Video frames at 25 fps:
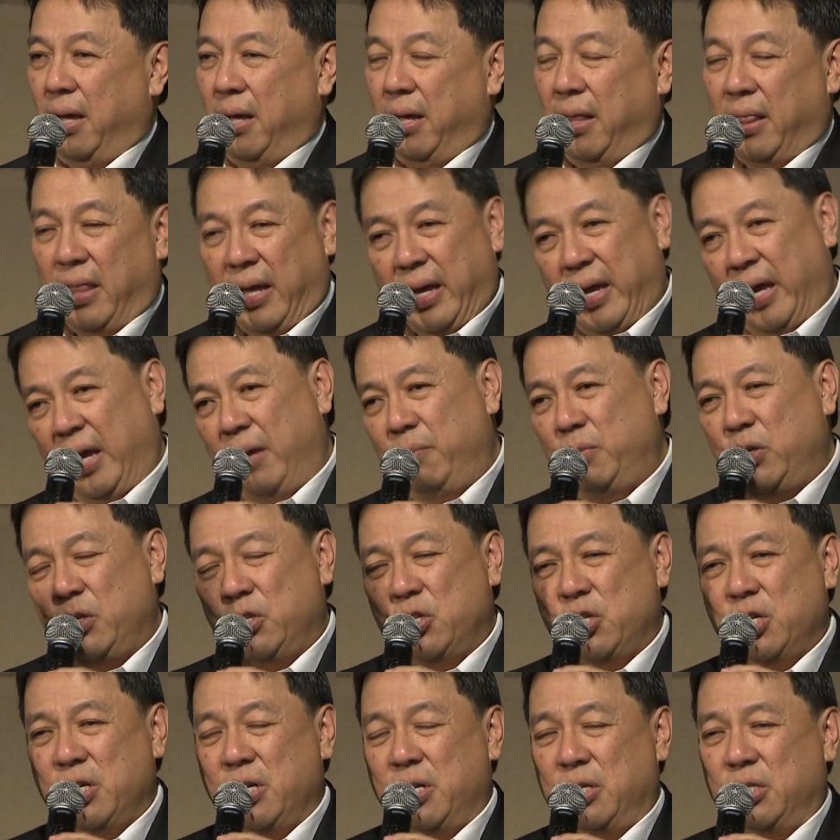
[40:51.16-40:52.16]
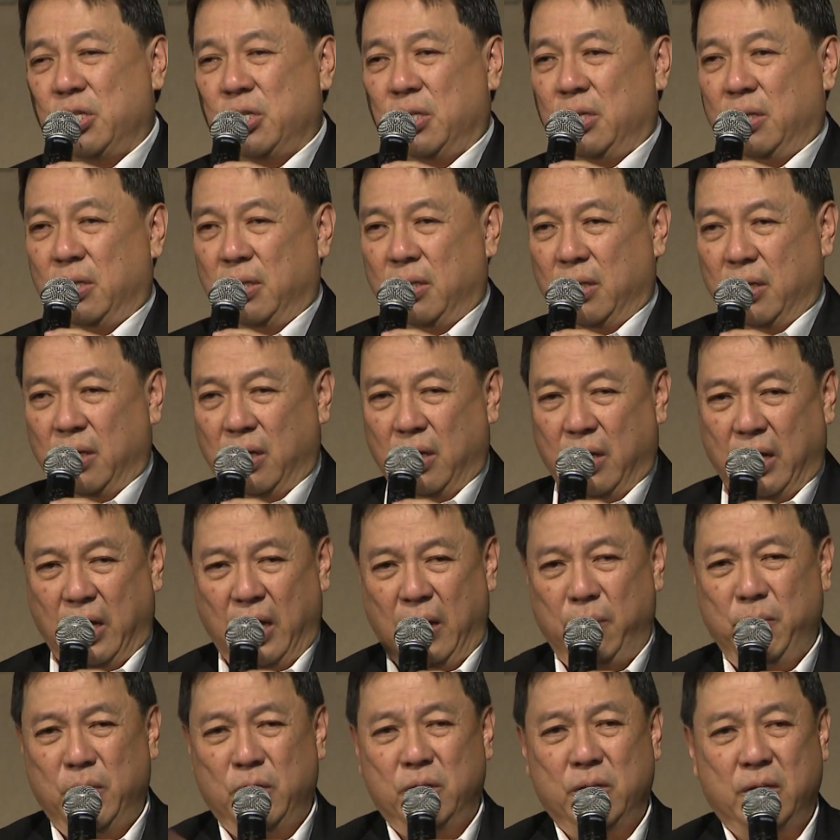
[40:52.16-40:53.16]
They came to church,
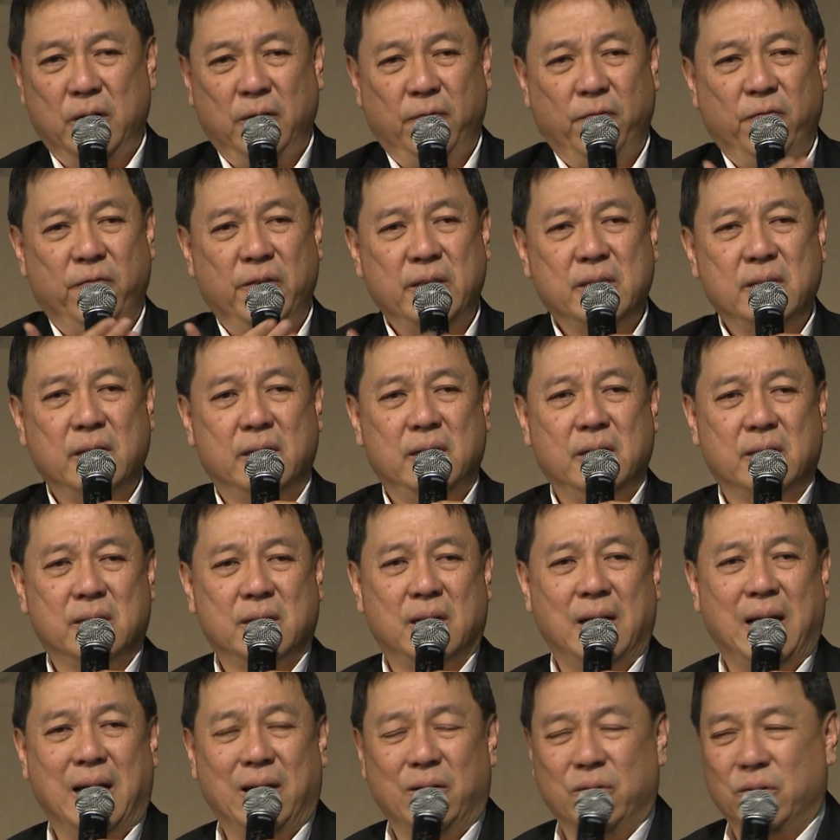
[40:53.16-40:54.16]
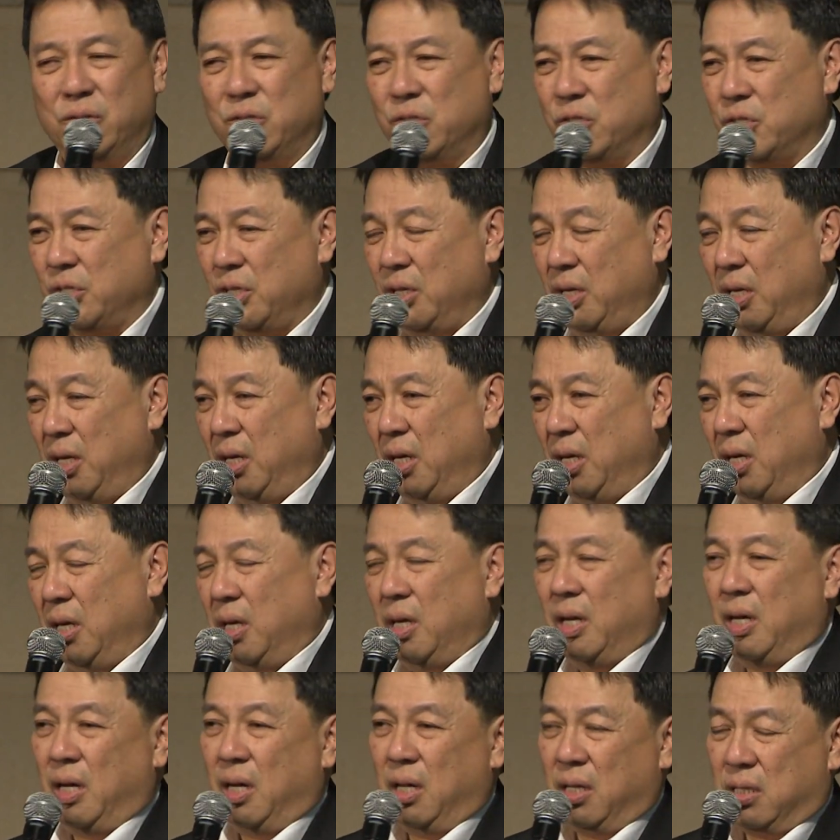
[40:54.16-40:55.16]
came into the visitors' lounge.
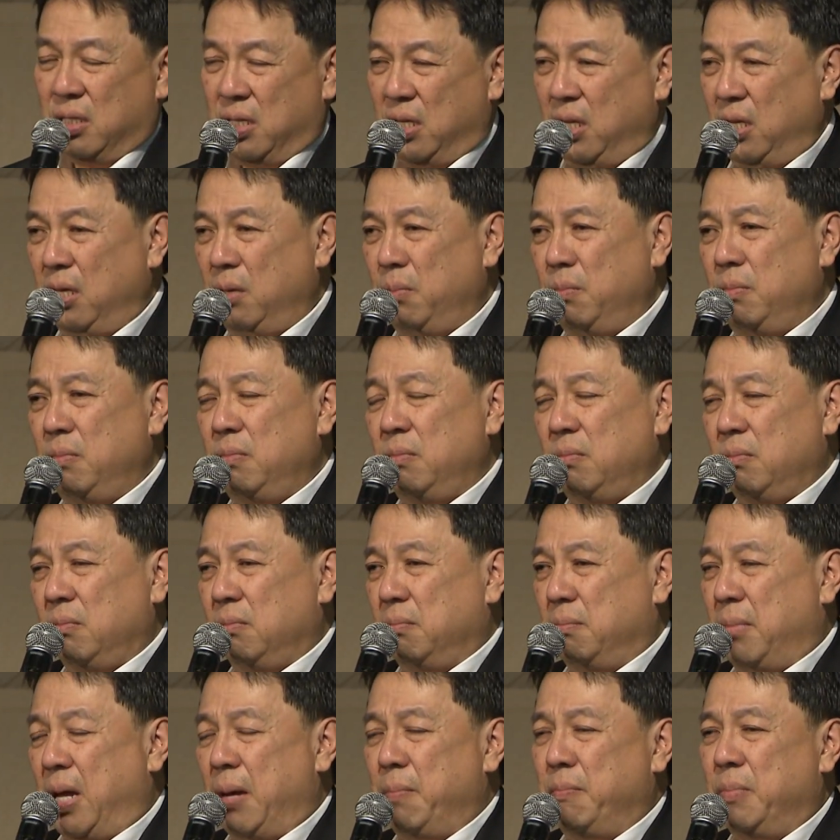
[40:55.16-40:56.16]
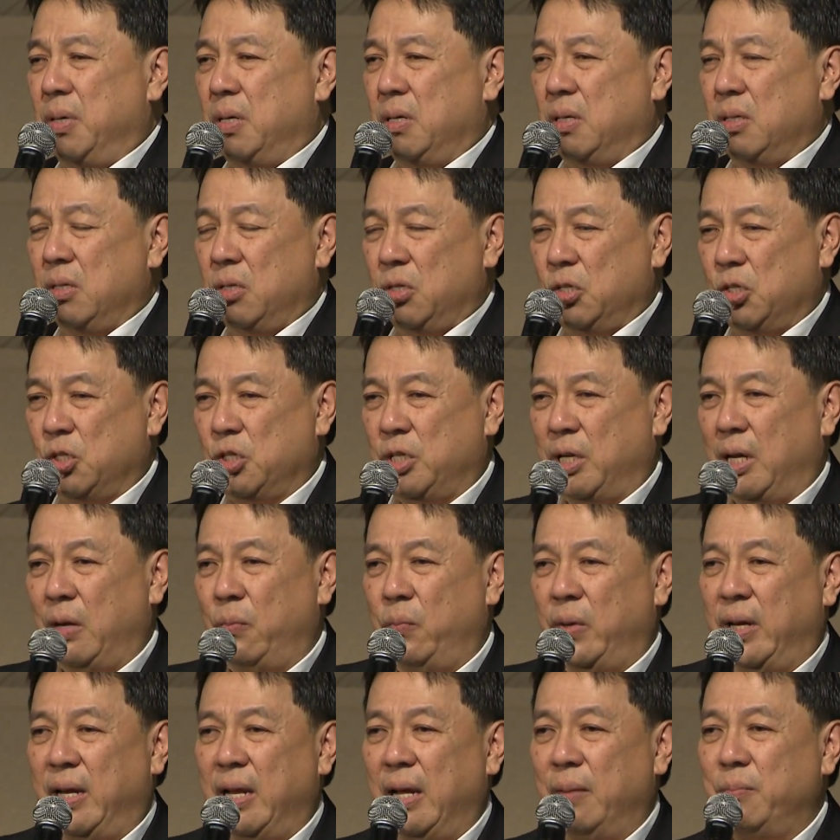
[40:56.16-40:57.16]
A team member
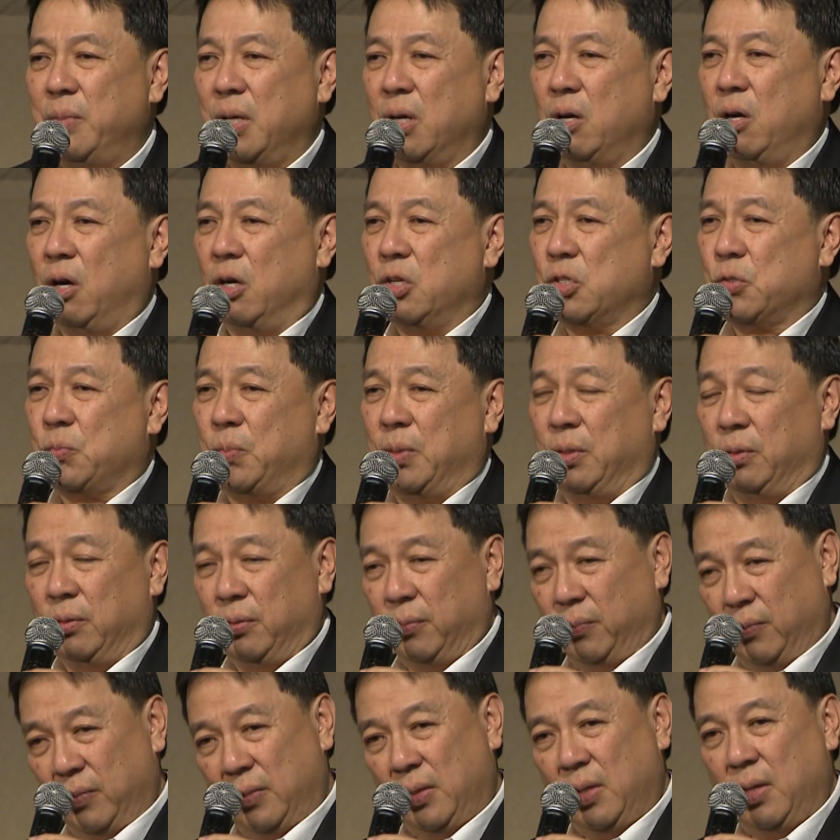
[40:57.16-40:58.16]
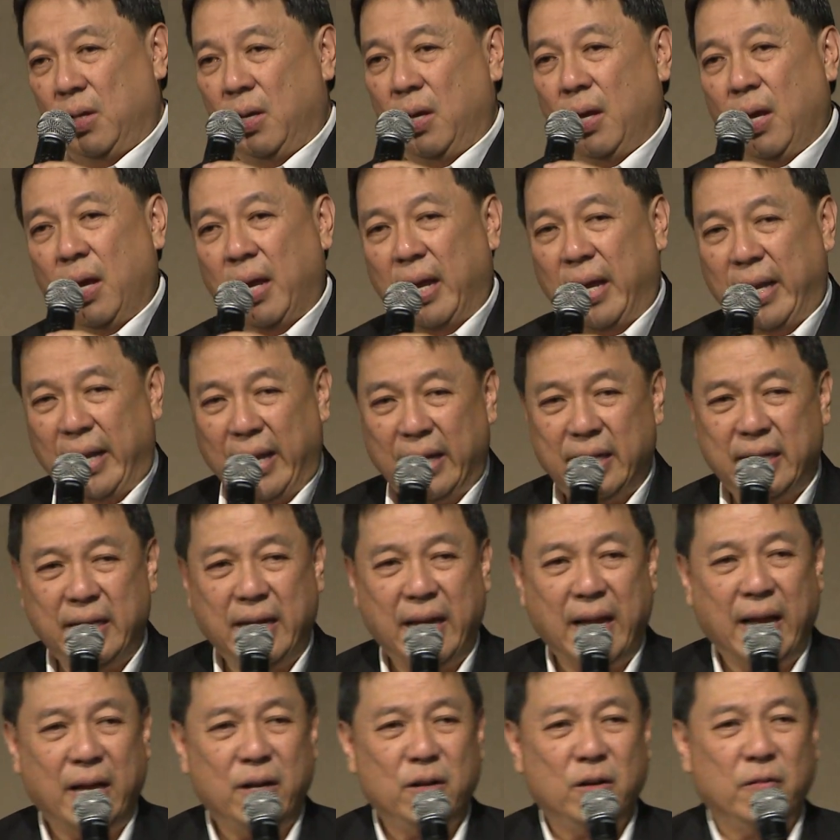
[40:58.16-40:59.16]
shared with them the gospel. And at
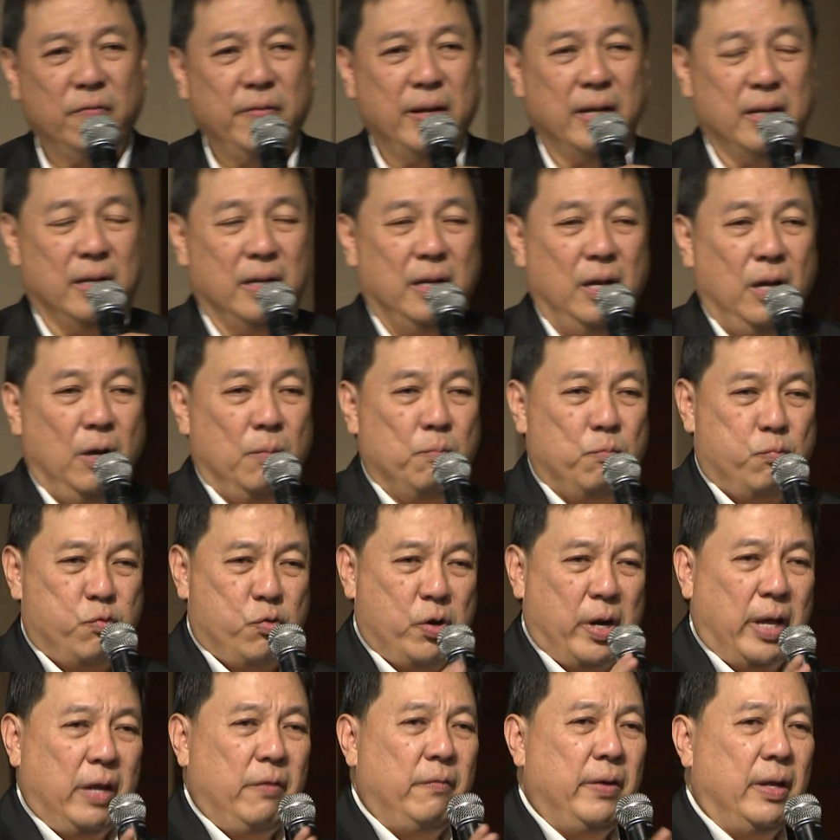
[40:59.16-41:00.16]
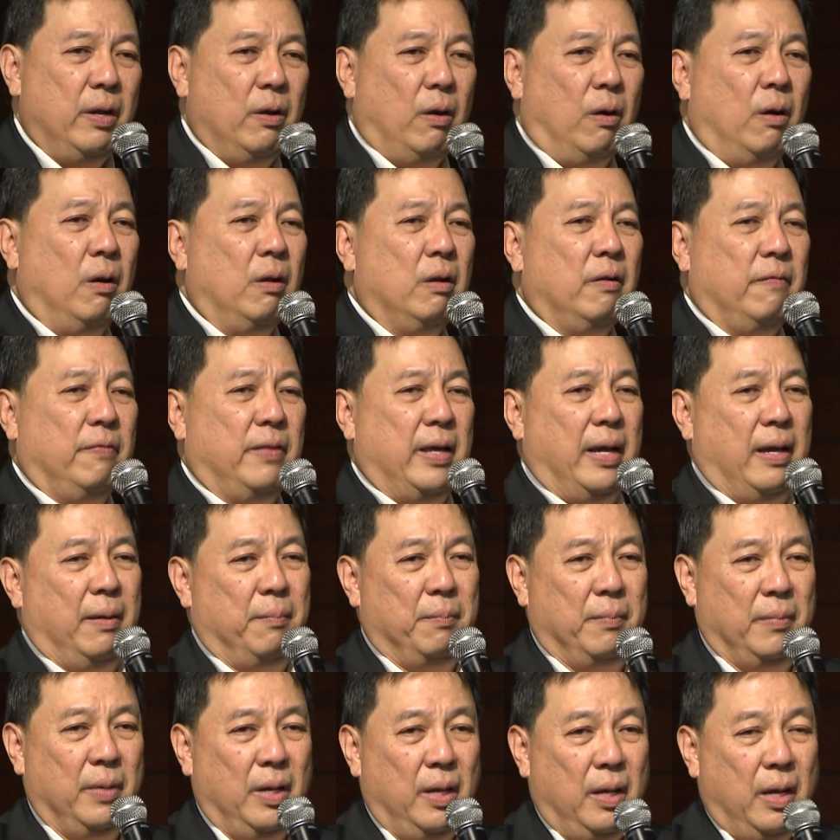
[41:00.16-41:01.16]
the end of it, prayed with all of
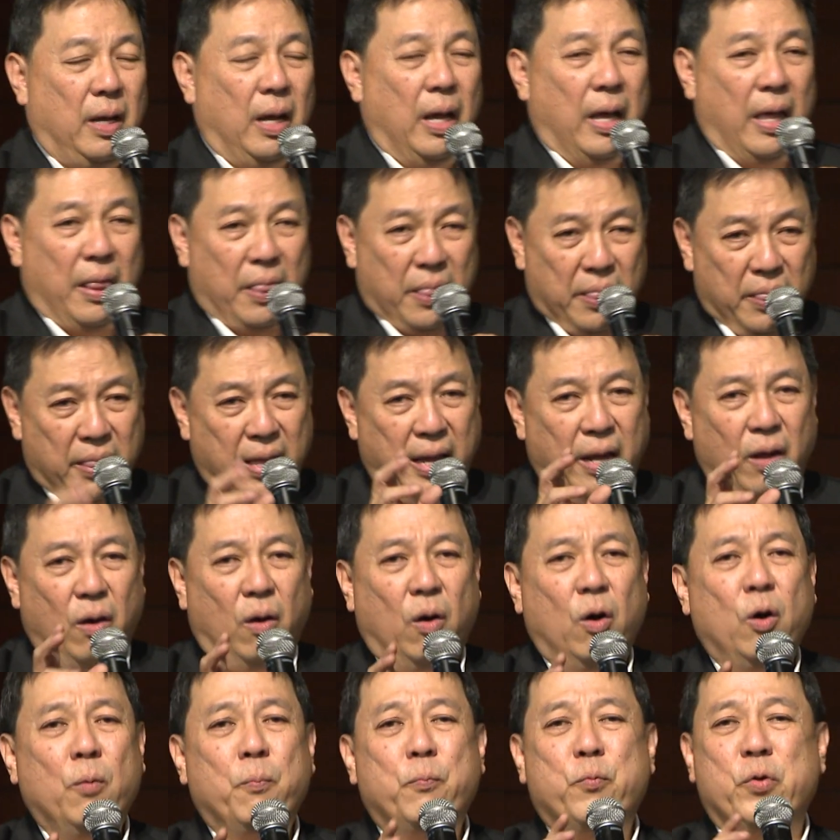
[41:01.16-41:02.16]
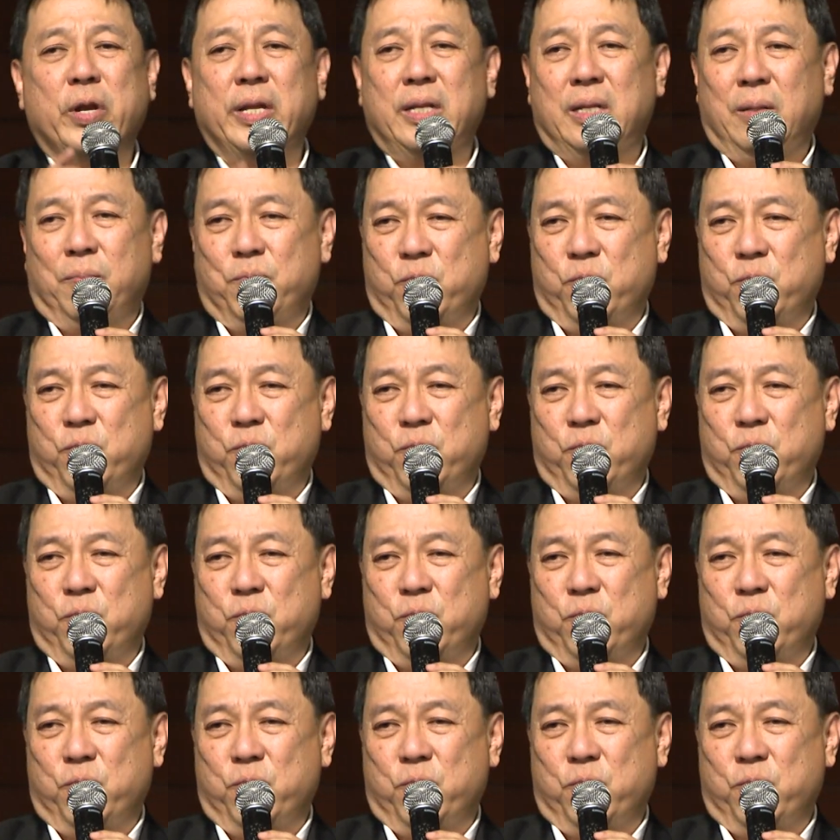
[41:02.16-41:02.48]
them. And they all prayed the